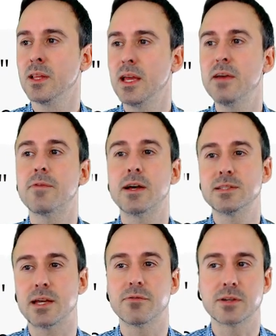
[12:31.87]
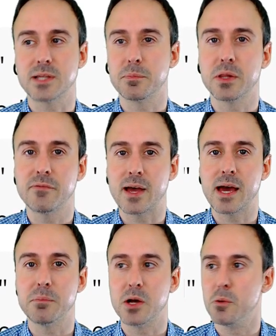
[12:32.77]
If I say, for example, if I
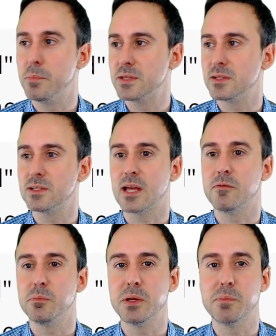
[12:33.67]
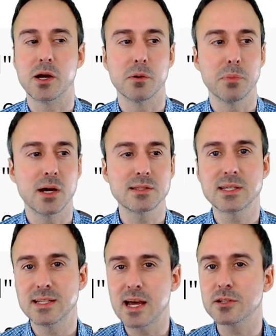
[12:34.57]
had my own business, I would be my own boss,
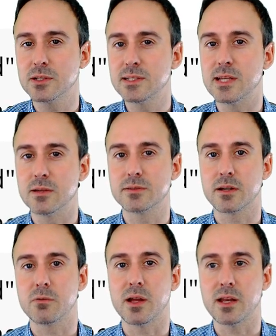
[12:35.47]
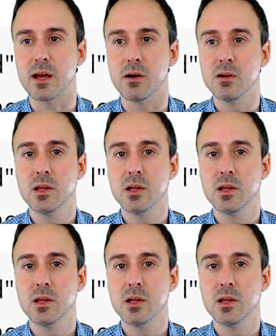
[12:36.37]
it actually sounds like right now.